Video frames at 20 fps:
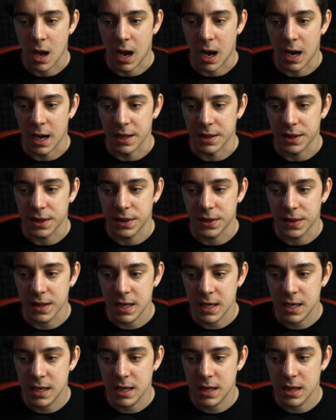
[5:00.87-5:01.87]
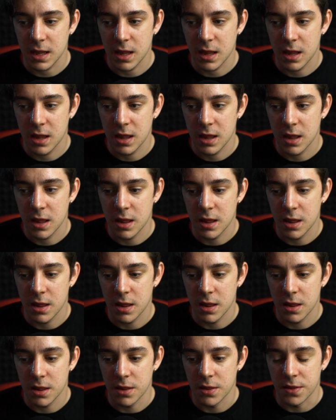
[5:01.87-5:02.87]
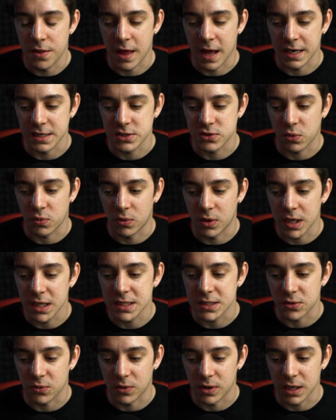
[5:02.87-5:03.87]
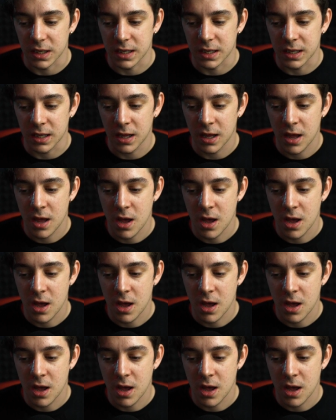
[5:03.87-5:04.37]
I think that 2020